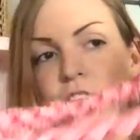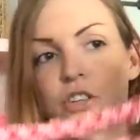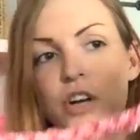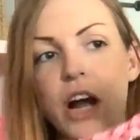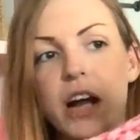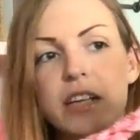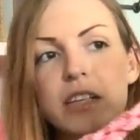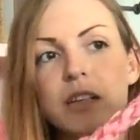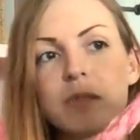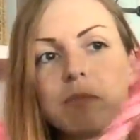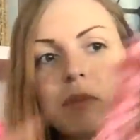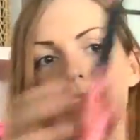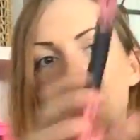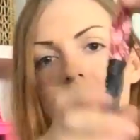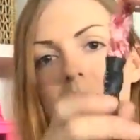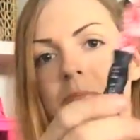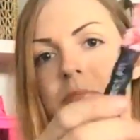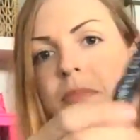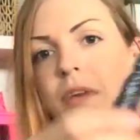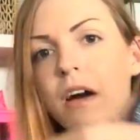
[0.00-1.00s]
attracted
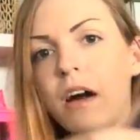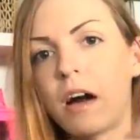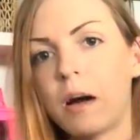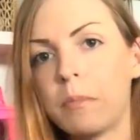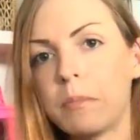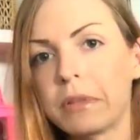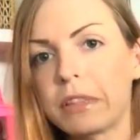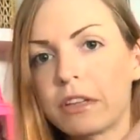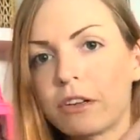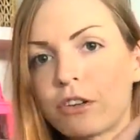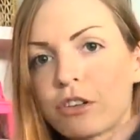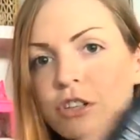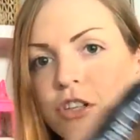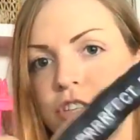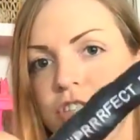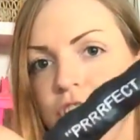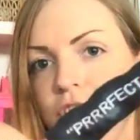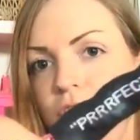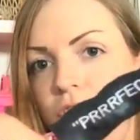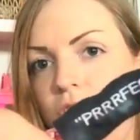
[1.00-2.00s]
me. But there's
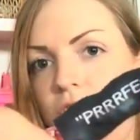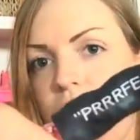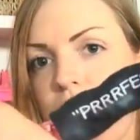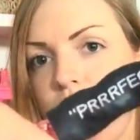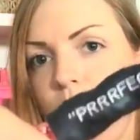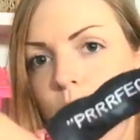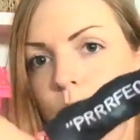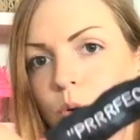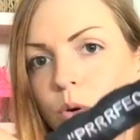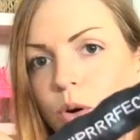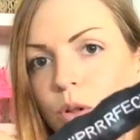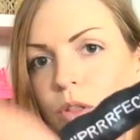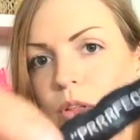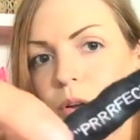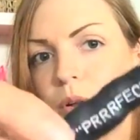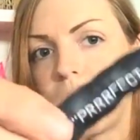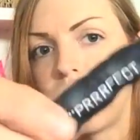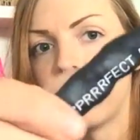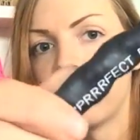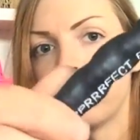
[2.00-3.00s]
just a lot of cool
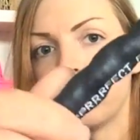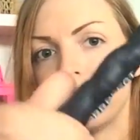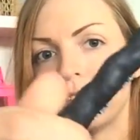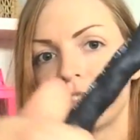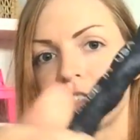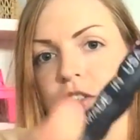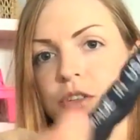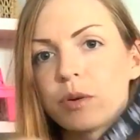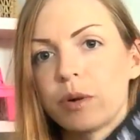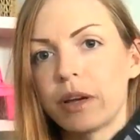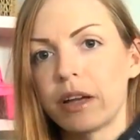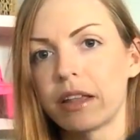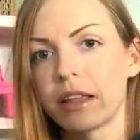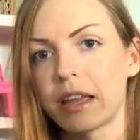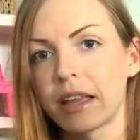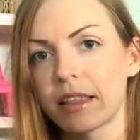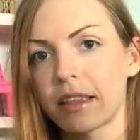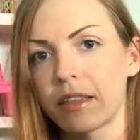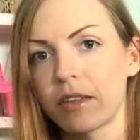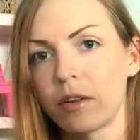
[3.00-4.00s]
little elements to it,
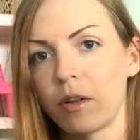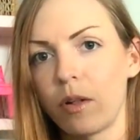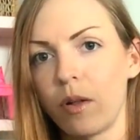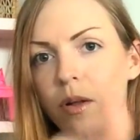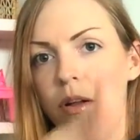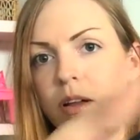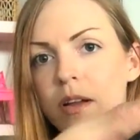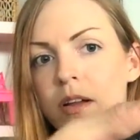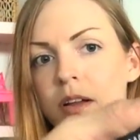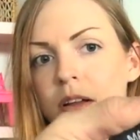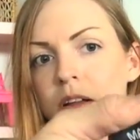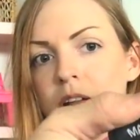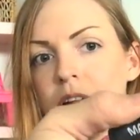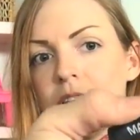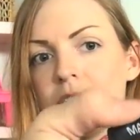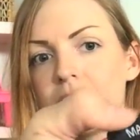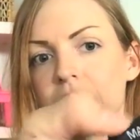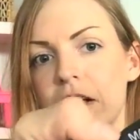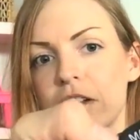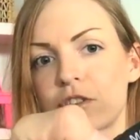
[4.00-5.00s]
like little
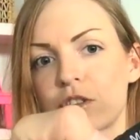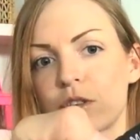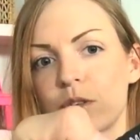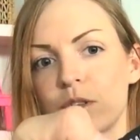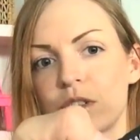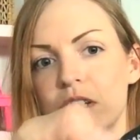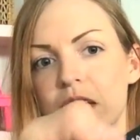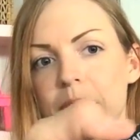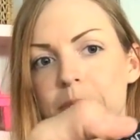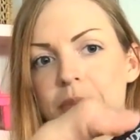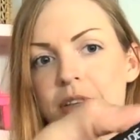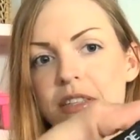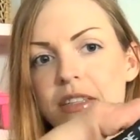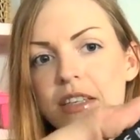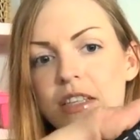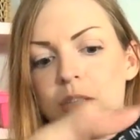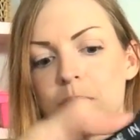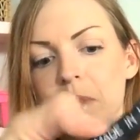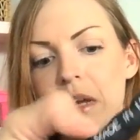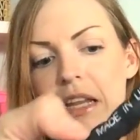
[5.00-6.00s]
electrical tape that
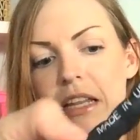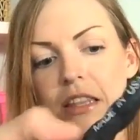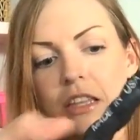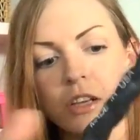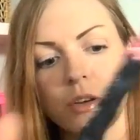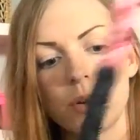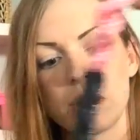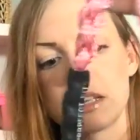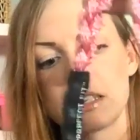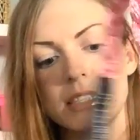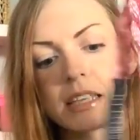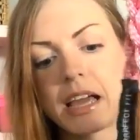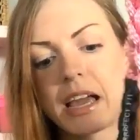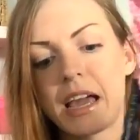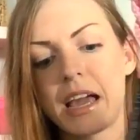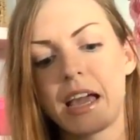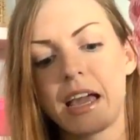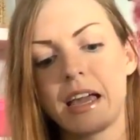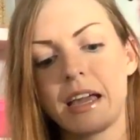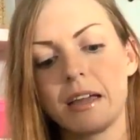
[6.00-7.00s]
says made in the
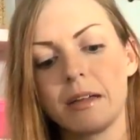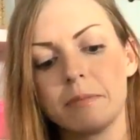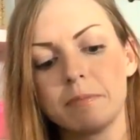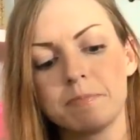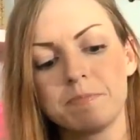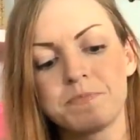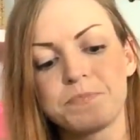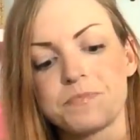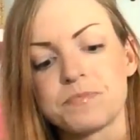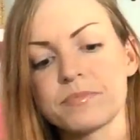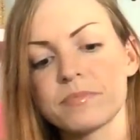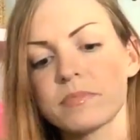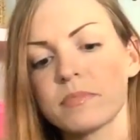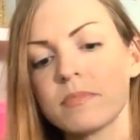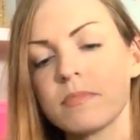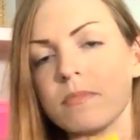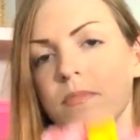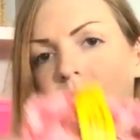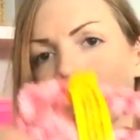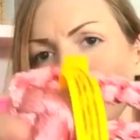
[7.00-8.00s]
USA, and
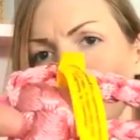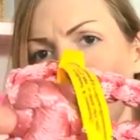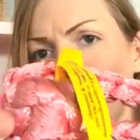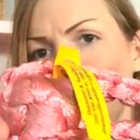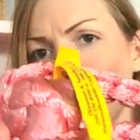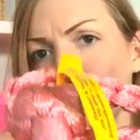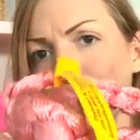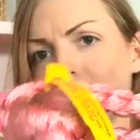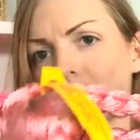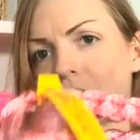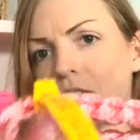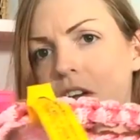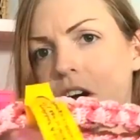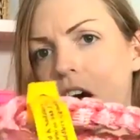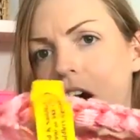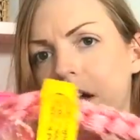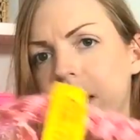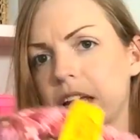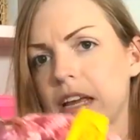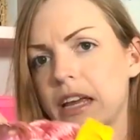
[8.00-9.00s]
how it's
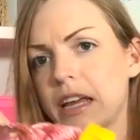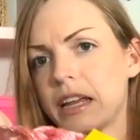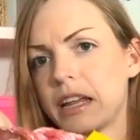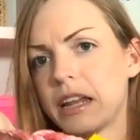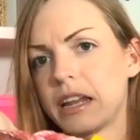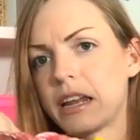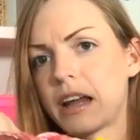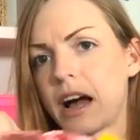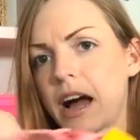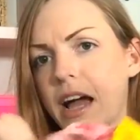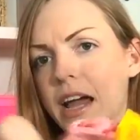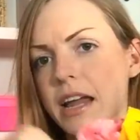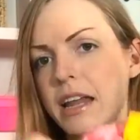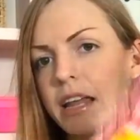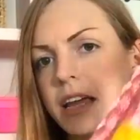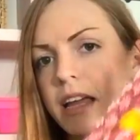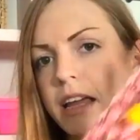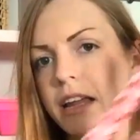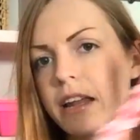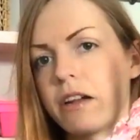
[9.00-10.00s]
knotted and
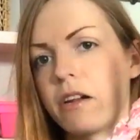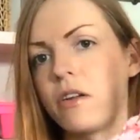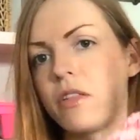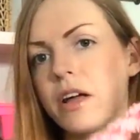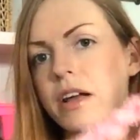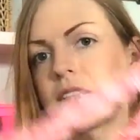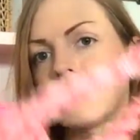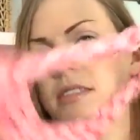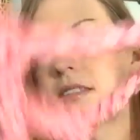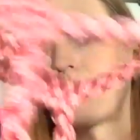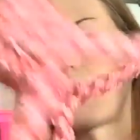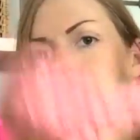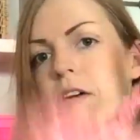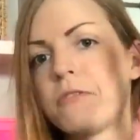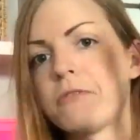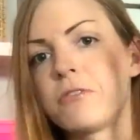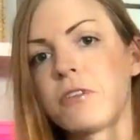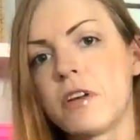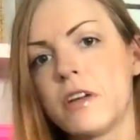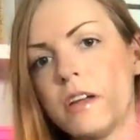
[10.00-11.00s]
hided and all that
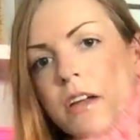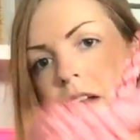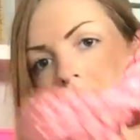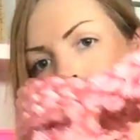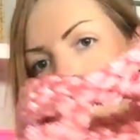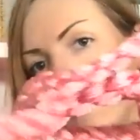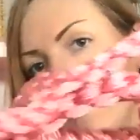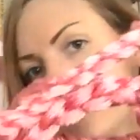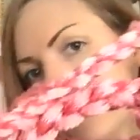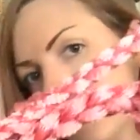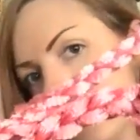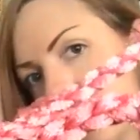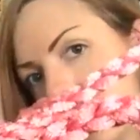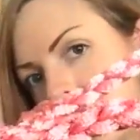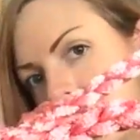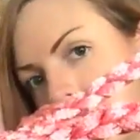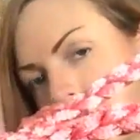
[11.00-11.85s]
stuff, and